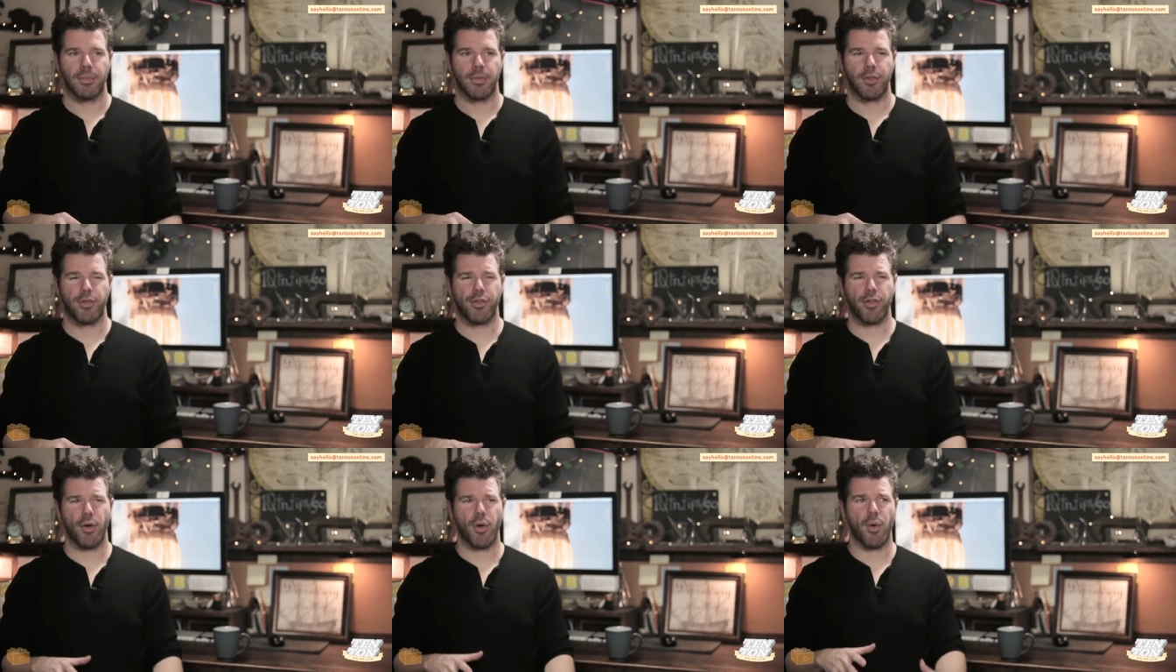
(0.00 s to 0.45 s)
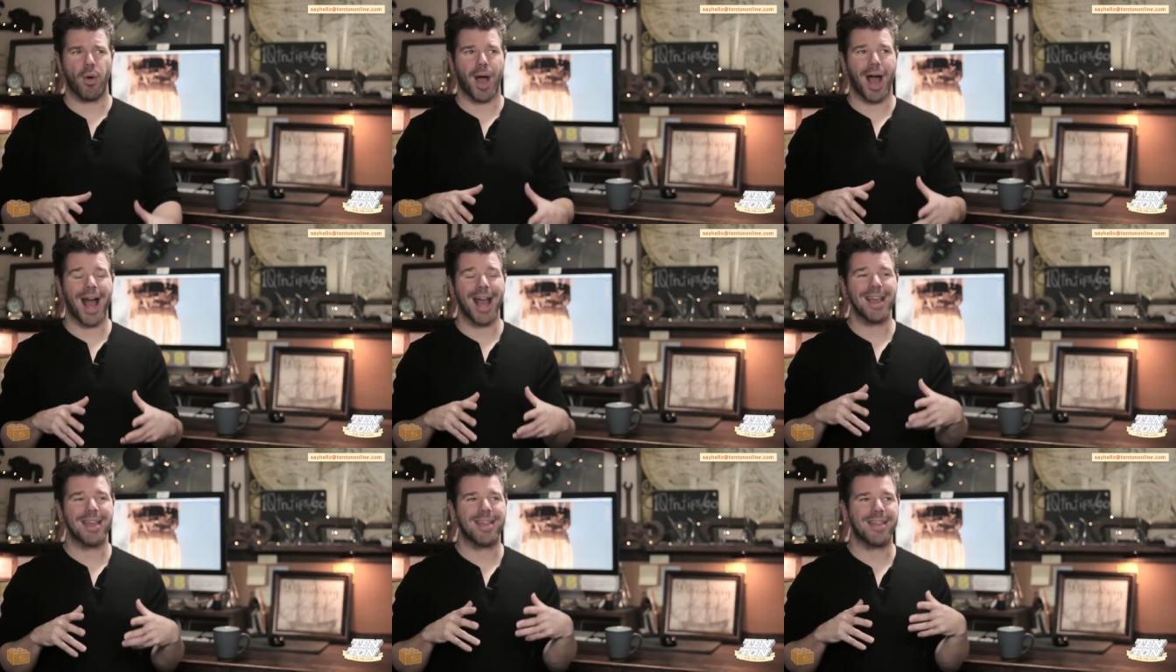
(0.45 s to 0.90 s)
So
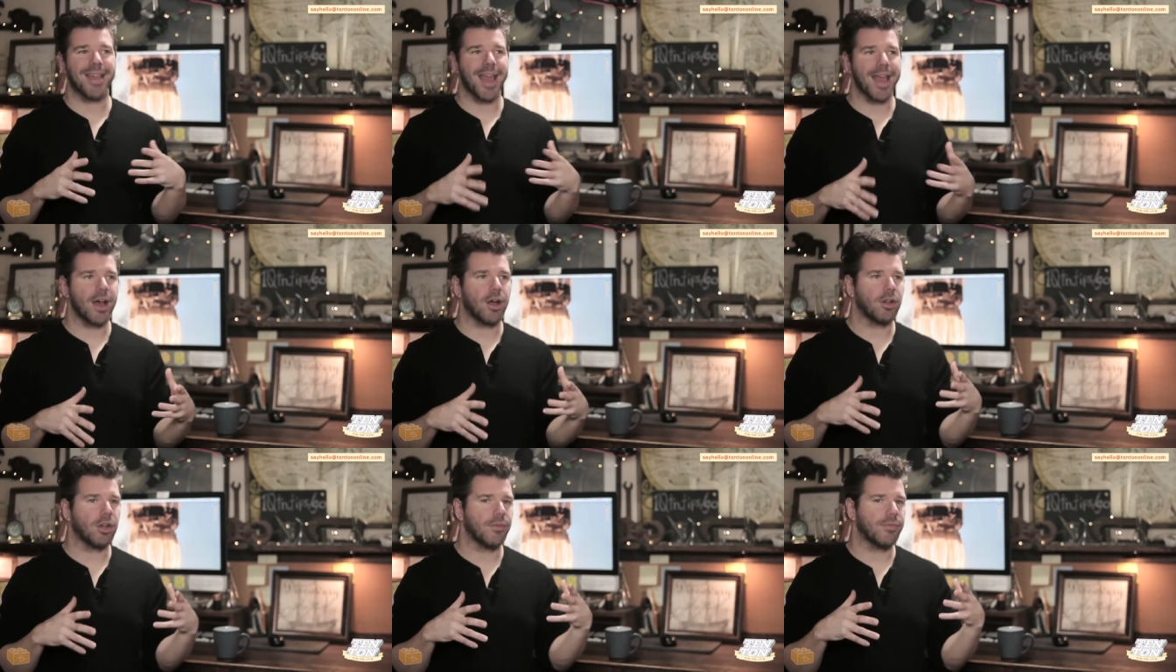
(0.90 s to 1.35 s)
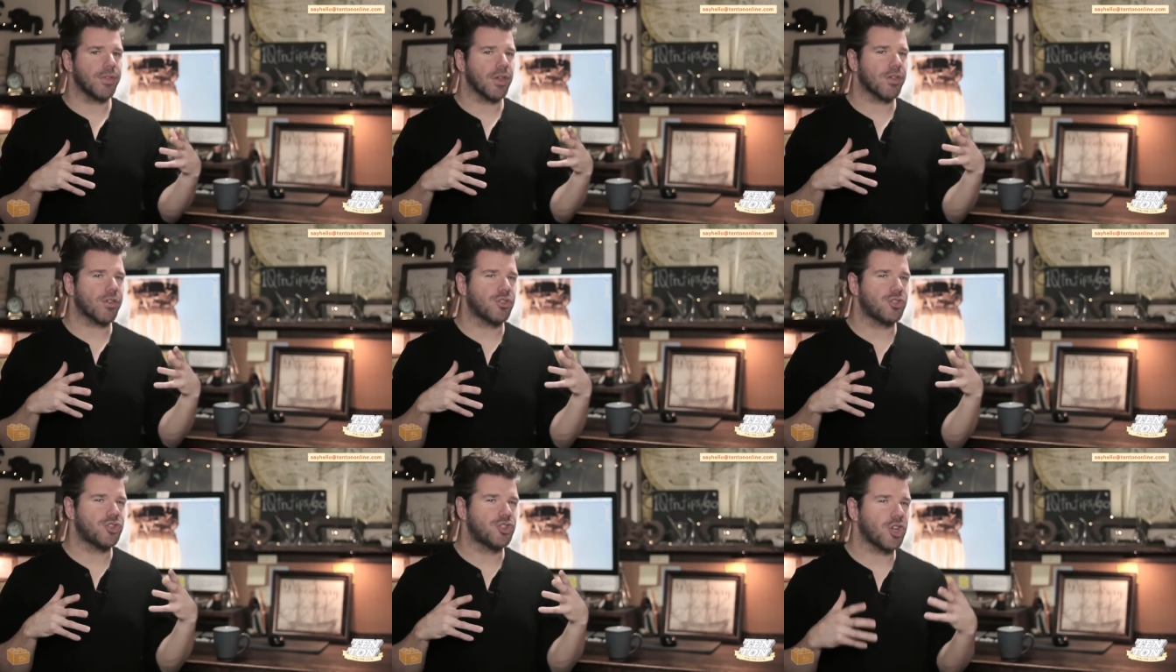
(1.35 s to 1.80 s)
I say all of
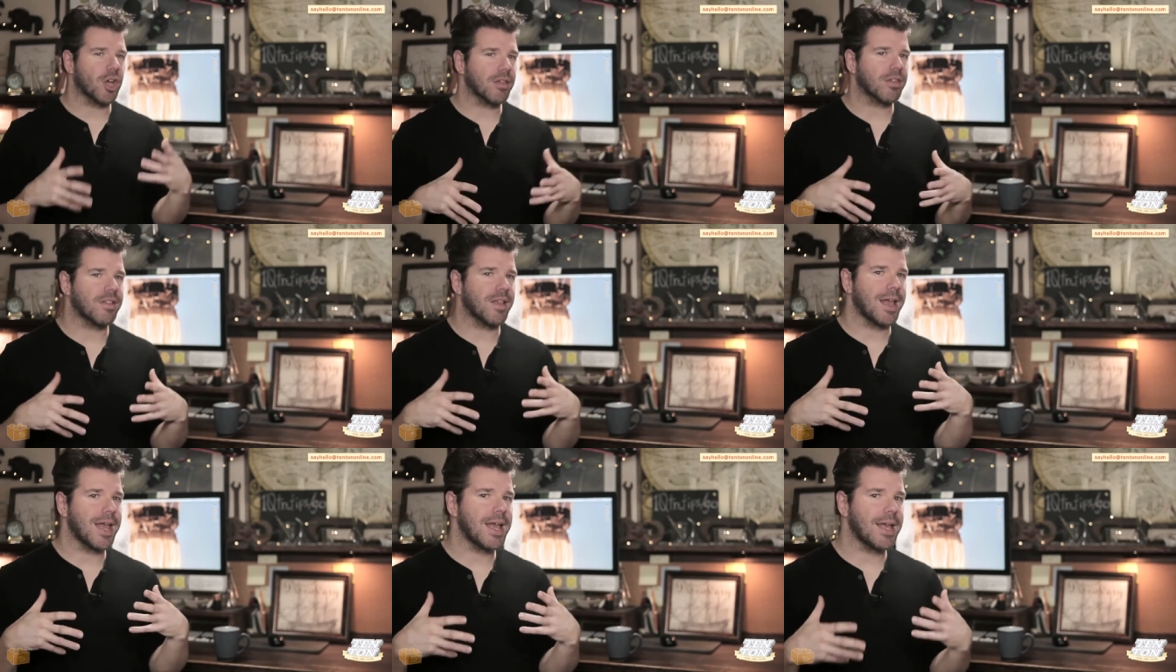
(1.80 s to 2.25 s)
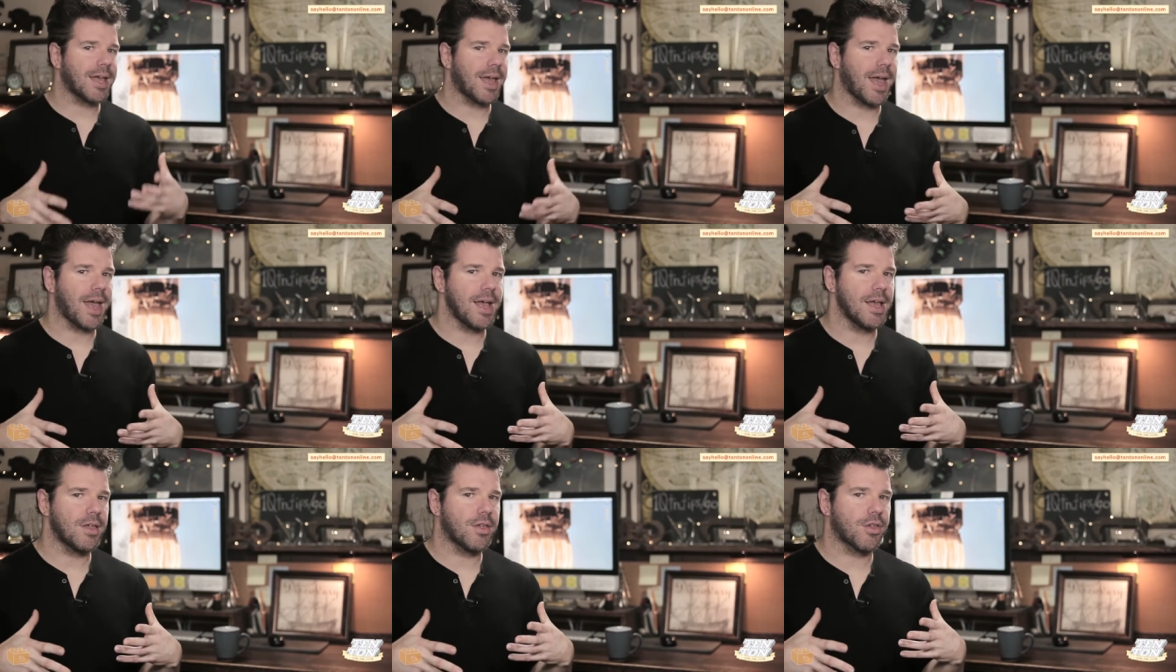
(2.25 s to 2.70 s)
this just in
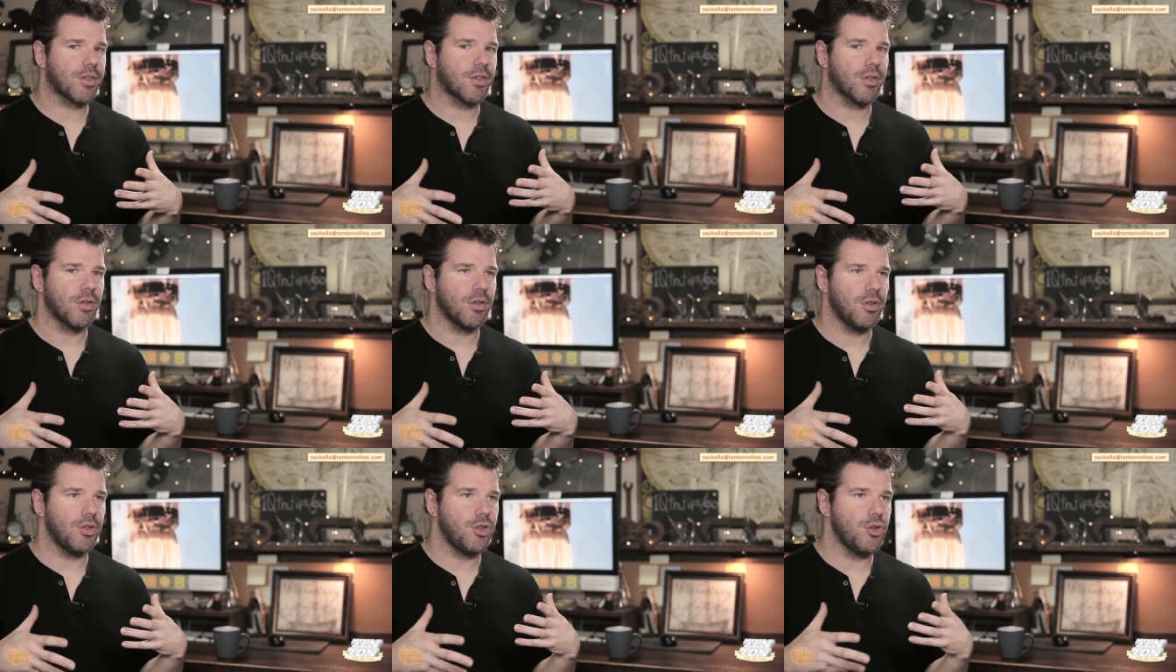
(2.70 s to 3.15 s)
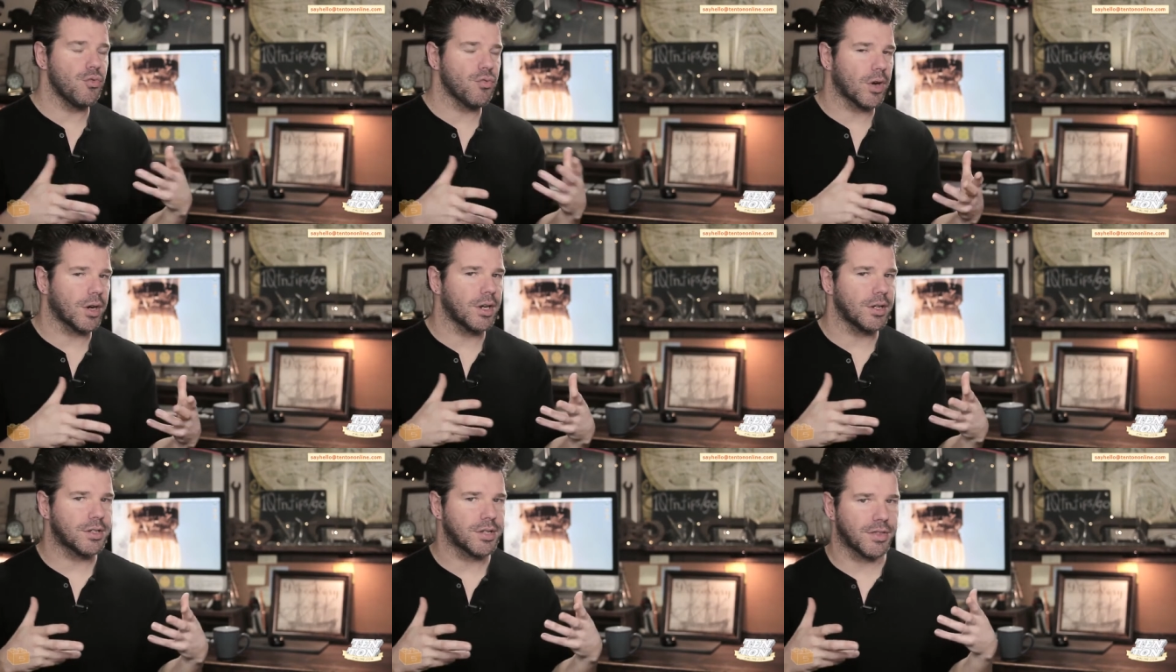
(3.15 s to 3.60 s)
case you
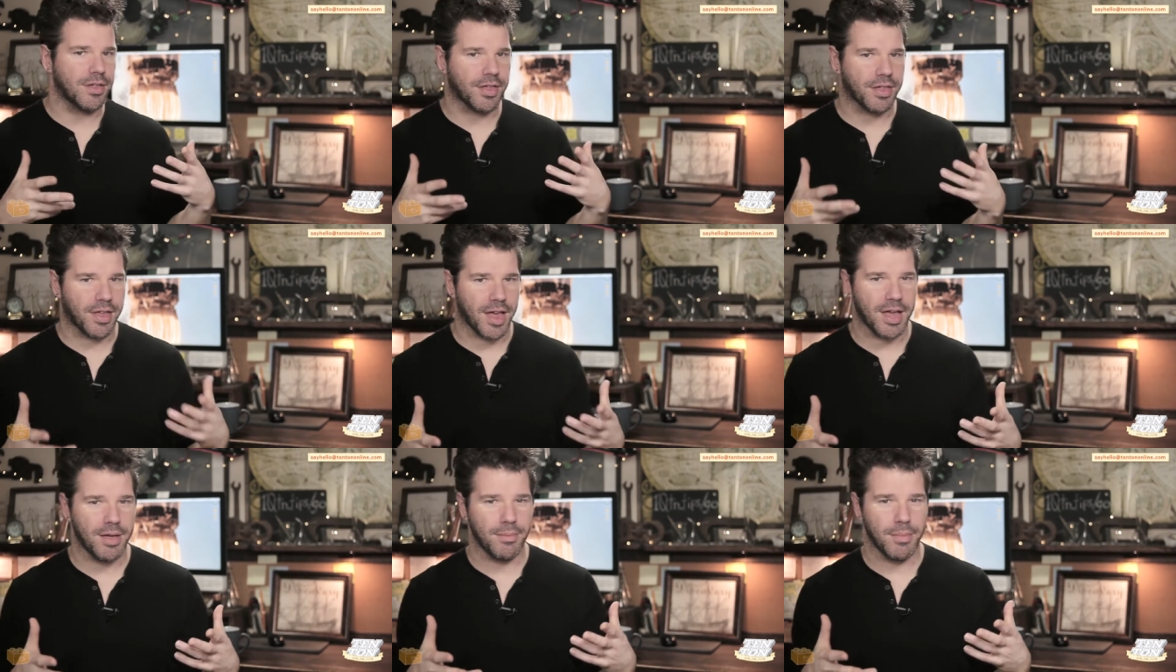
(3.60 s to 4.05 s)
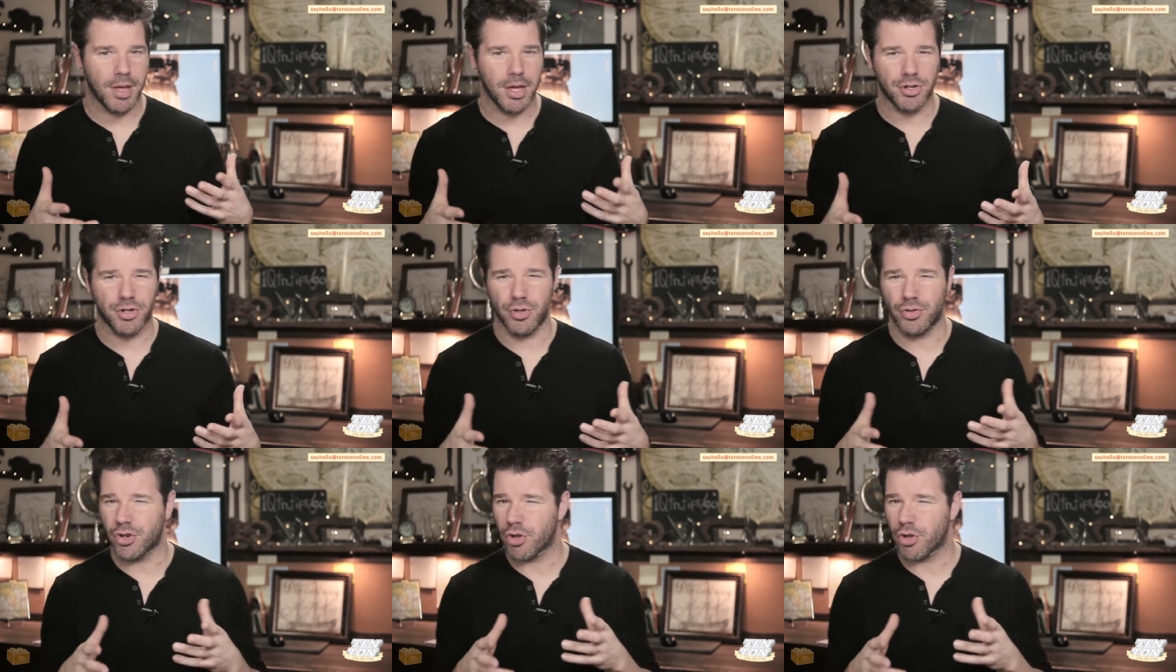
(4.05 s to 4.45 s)
run into the same issue.